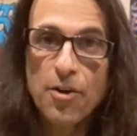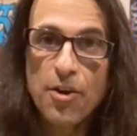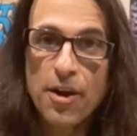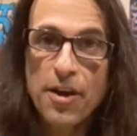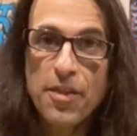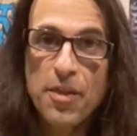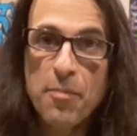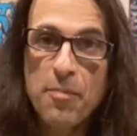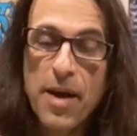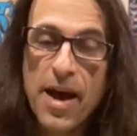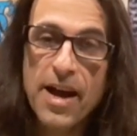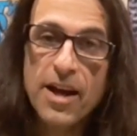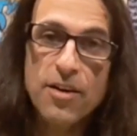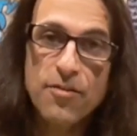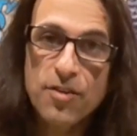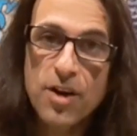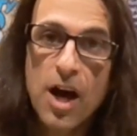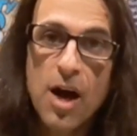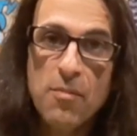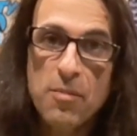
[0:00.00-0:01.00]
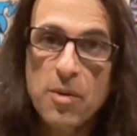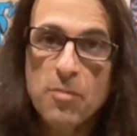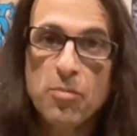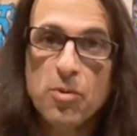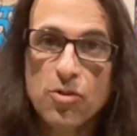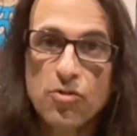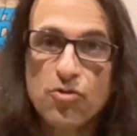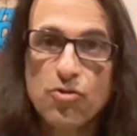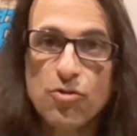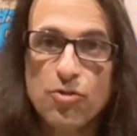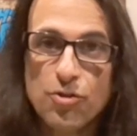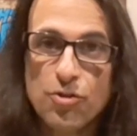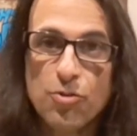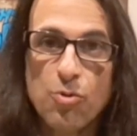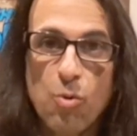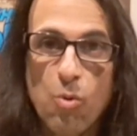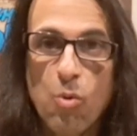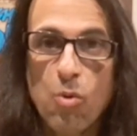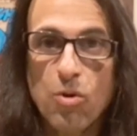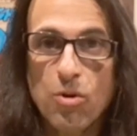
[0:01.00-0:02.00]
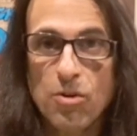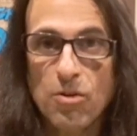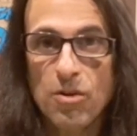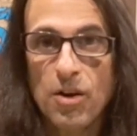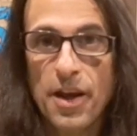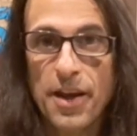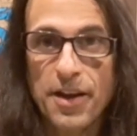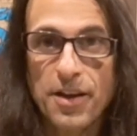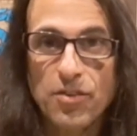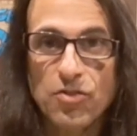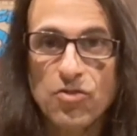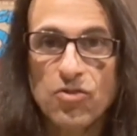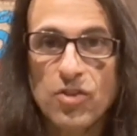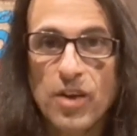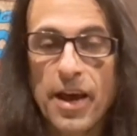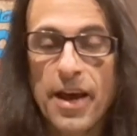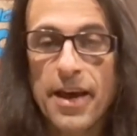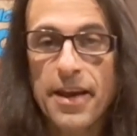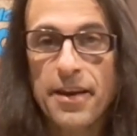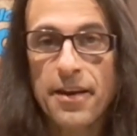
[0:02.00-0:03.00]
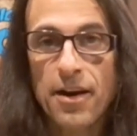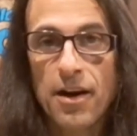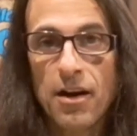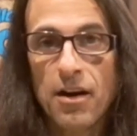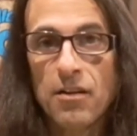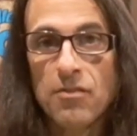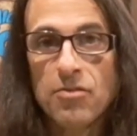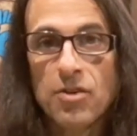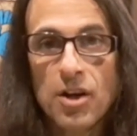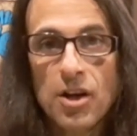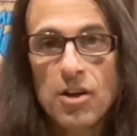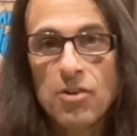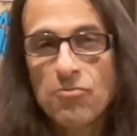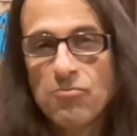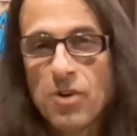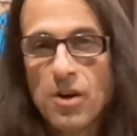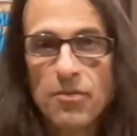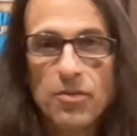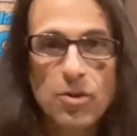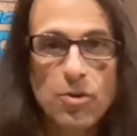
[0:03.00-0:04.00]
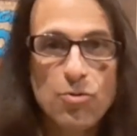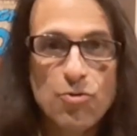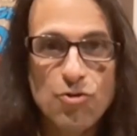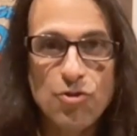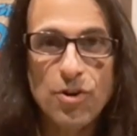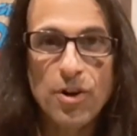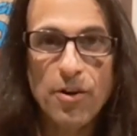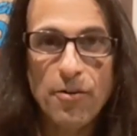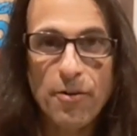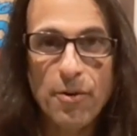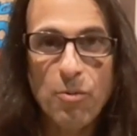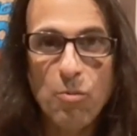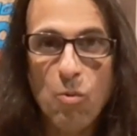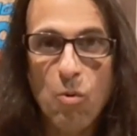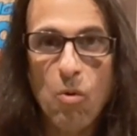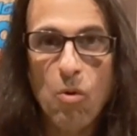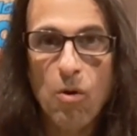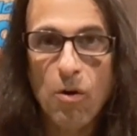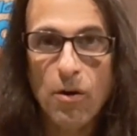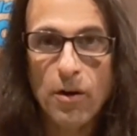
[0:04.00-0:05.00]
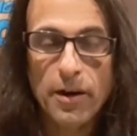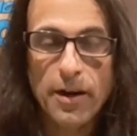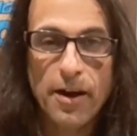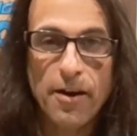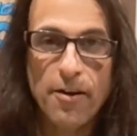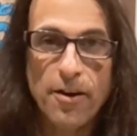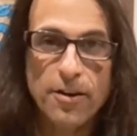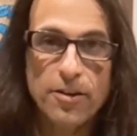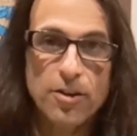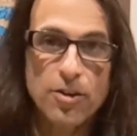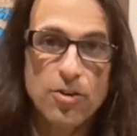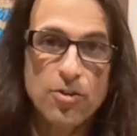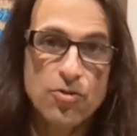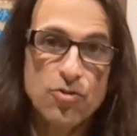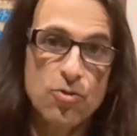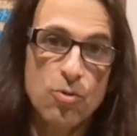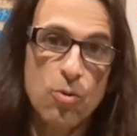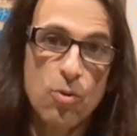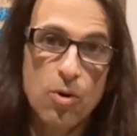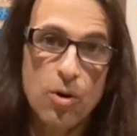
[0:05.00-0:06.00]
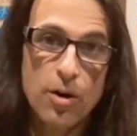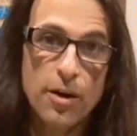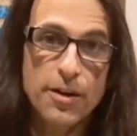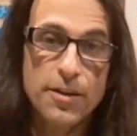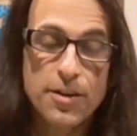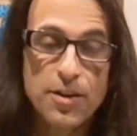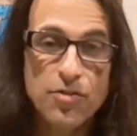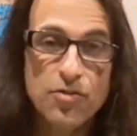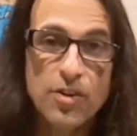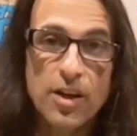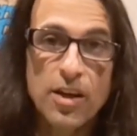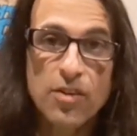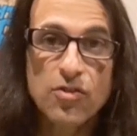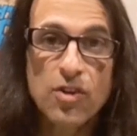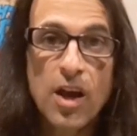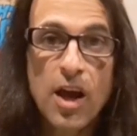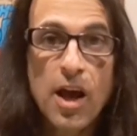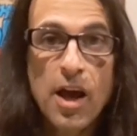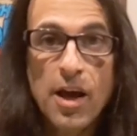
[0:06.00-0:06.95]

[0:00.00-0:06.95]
In the back of comic books, you could order like a set of Revolutionary War characters, or in this case,